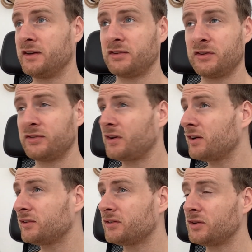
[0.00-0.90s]
So it
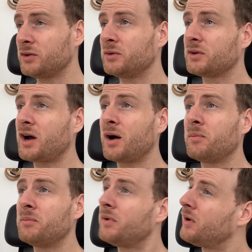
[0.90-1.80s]
starts to
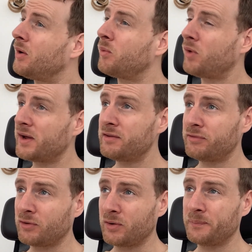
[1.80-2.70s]
come away
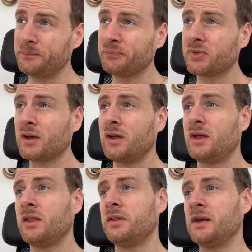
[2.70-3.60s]
from
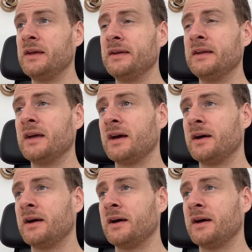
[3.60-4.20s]
the